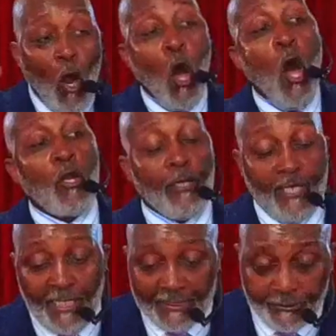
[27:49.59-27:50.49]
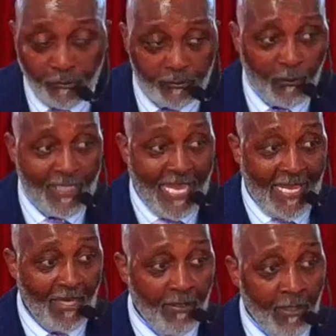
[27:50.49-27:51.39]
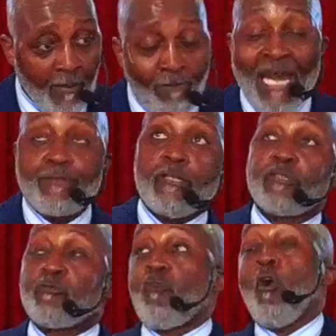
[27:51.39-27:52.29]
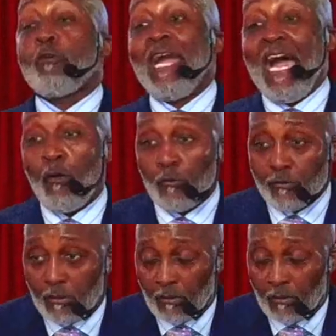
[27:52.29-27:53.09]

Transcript: all of the issues we have about to stroke out